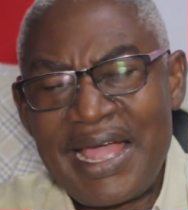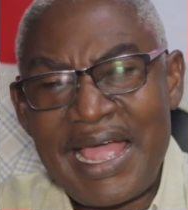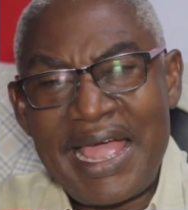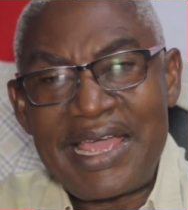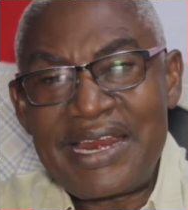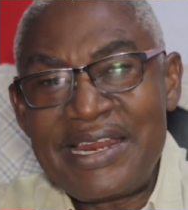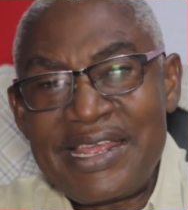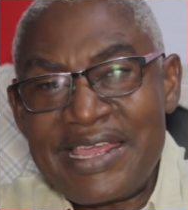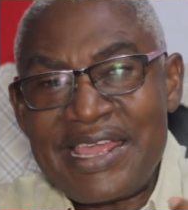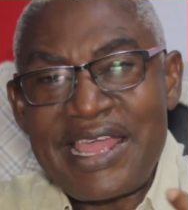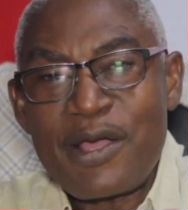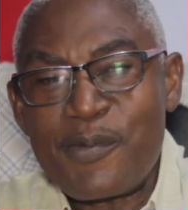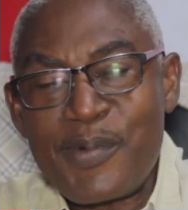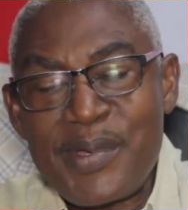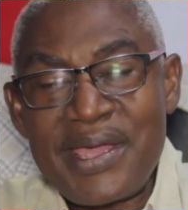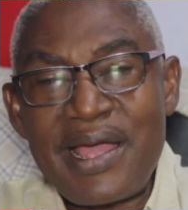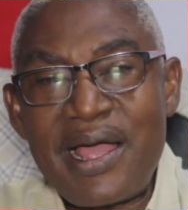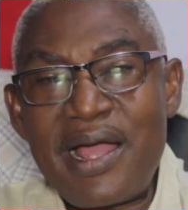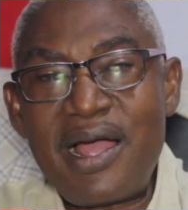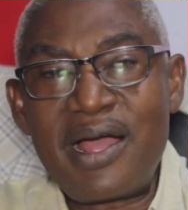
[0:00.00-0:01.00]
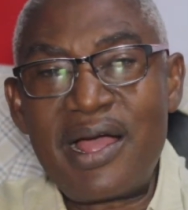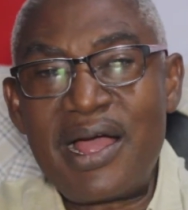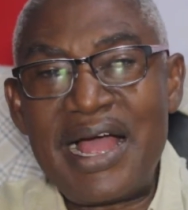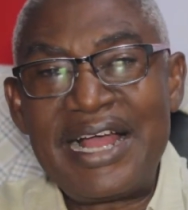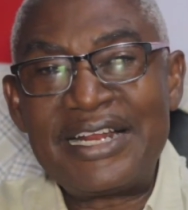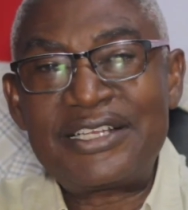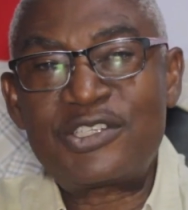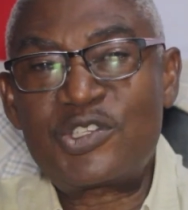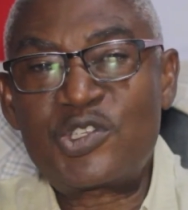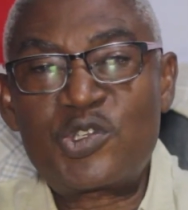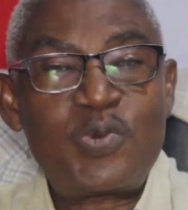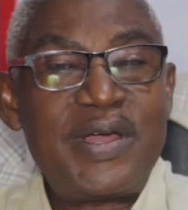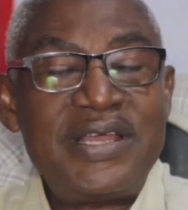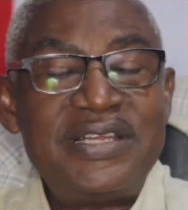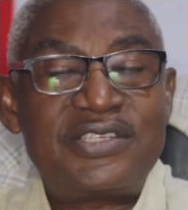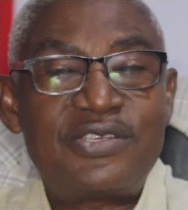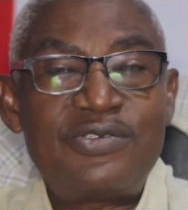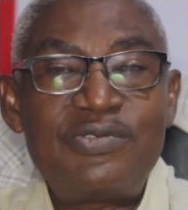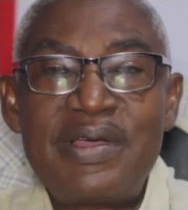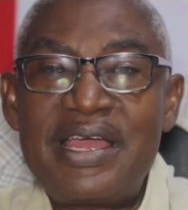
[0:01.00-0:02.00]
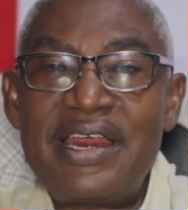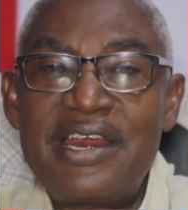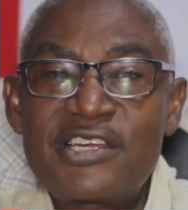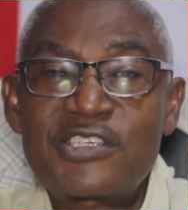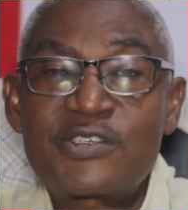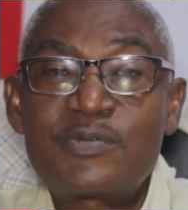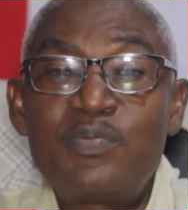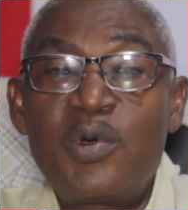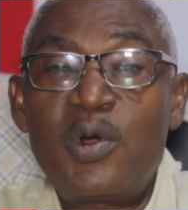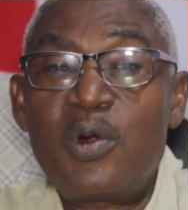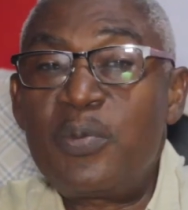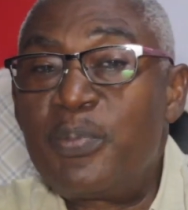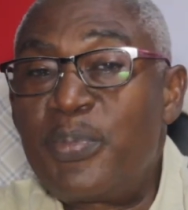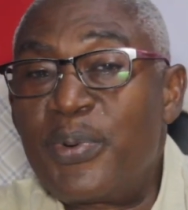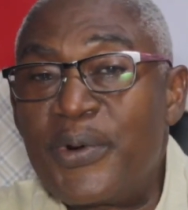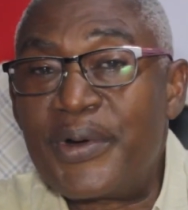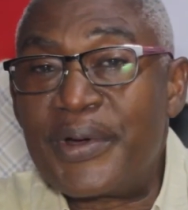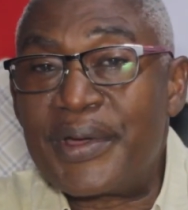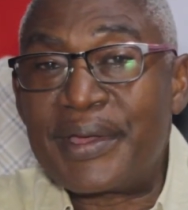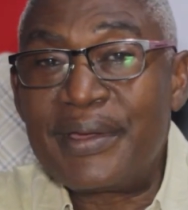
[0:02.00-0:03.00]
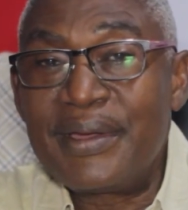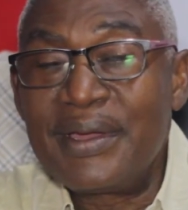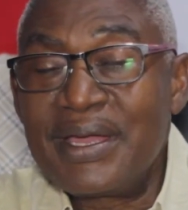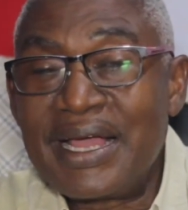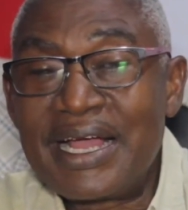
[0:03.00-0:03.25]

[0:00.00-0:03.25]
And here we are at 20, you are a small boy.